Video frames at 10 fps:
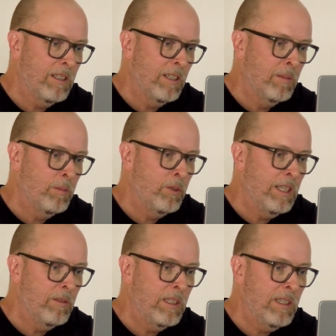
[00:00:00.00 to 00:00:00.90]
um, put
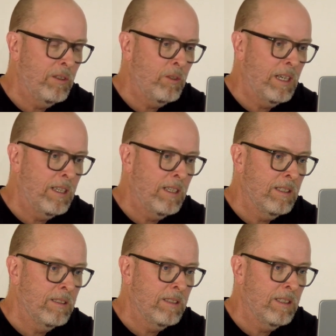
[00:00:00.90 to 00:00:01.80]
everything
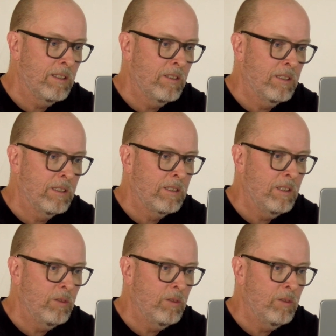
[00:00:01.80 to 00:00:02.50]
together under a